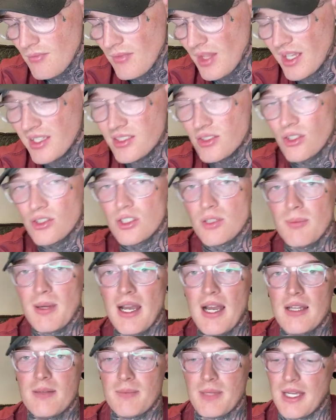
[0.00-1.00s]
it's not too
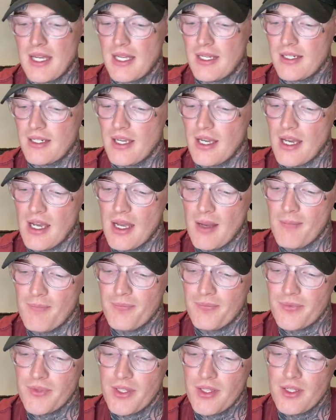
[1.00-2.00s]
bad, man.
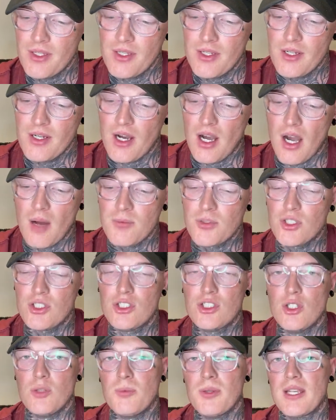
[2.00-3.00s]
I'm just
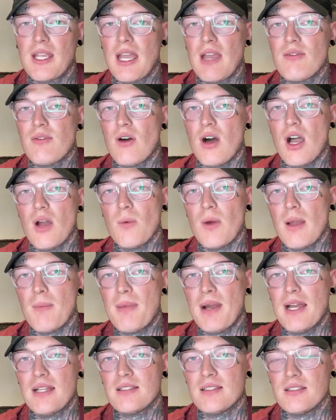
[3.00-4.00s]
super careful. I wear
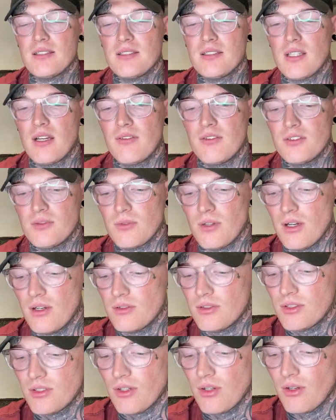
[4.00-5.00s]
pads and stuff as well,
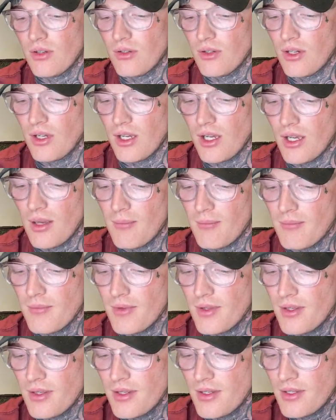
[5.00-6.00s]
so
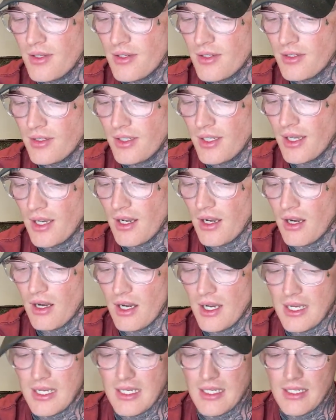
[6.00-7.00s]
yeah,
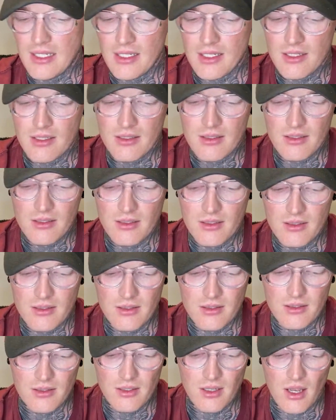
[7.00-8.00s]
I
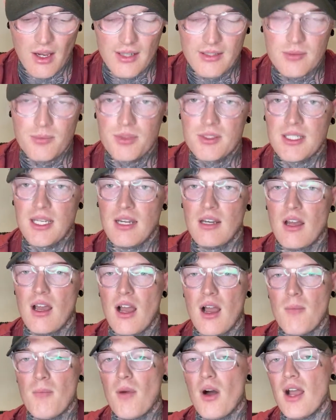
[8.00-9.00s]
like to protect. Like,
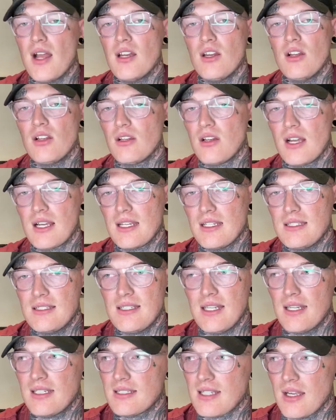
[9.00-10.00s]
I might look like a
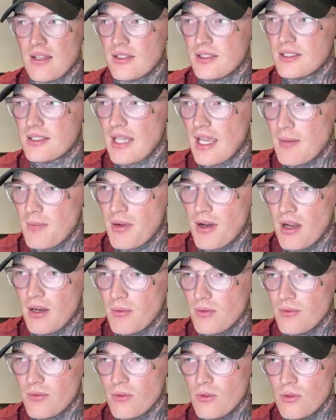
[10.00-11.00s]
dick down the skate park
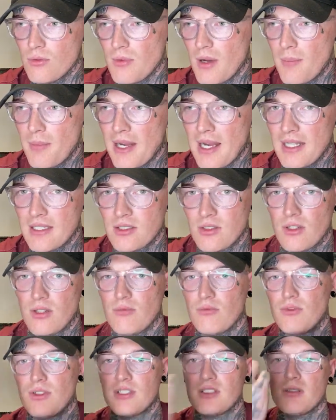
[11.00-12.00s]
with all my pads on
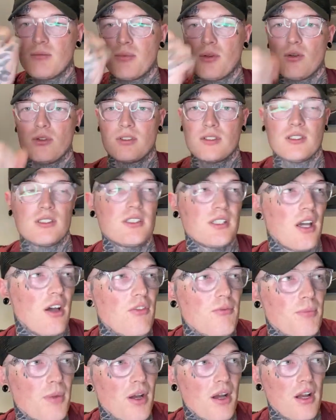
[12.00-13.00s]
and wrist supports and stuff,
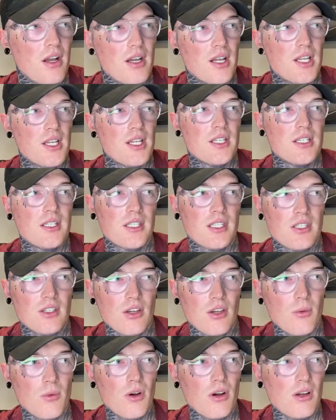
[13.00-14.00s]
but you
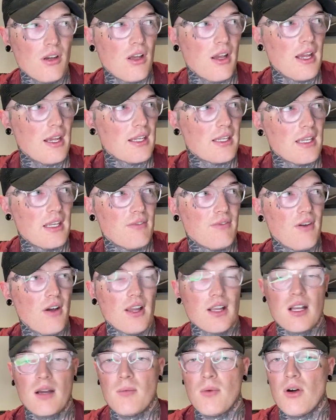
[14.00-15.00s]
know what, like, if I
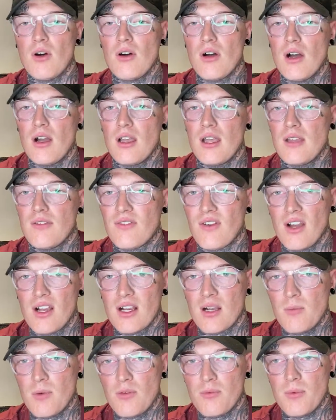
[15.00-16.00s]
come
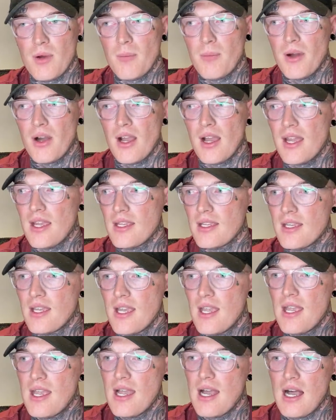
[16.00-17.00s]
off my bike
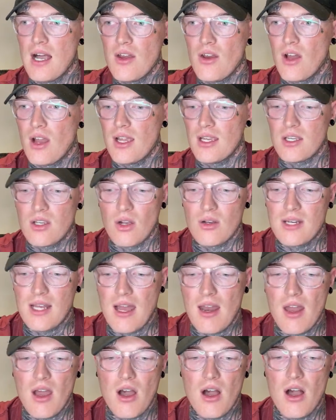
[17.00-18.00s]
and I go
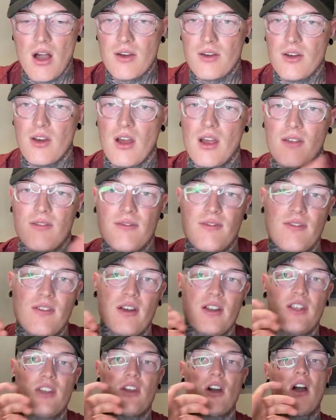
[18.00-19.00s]
down hard and I
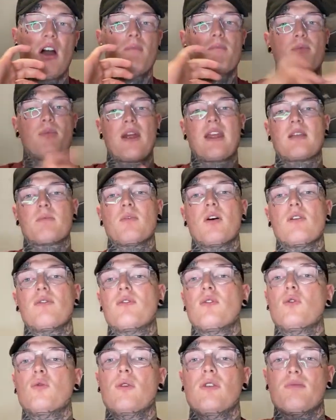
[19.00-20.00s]
break my
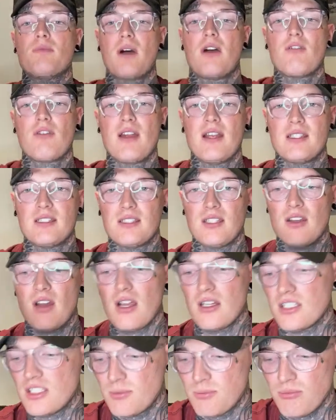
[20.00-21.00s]
fall with my wrist, and I
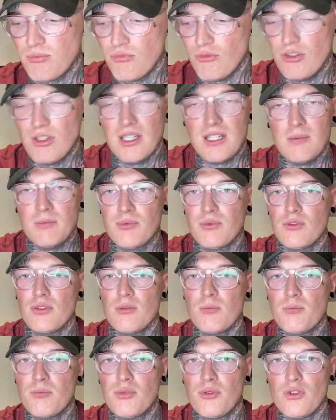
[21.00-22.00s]
really
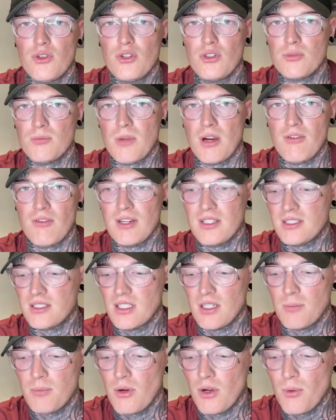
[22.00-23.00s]
bruise my wrist to
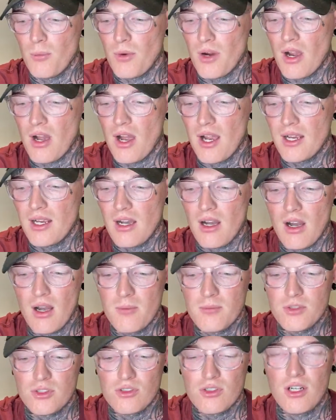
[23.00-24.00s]
the point where
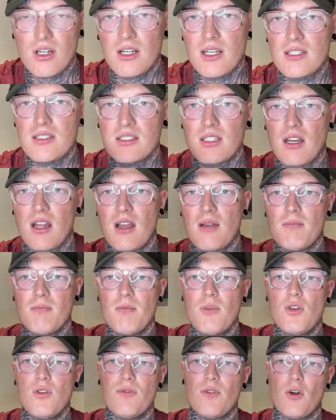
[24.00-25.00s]
I'm struggling to like
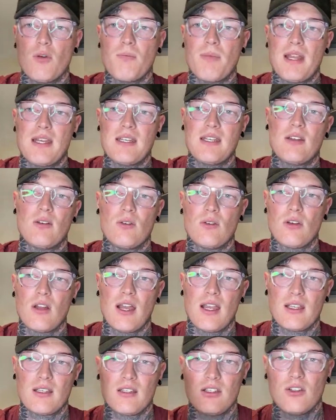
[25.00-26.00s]
move it or bend it or
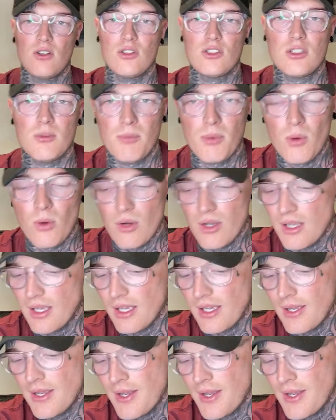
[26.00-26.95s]
like, you know, support it,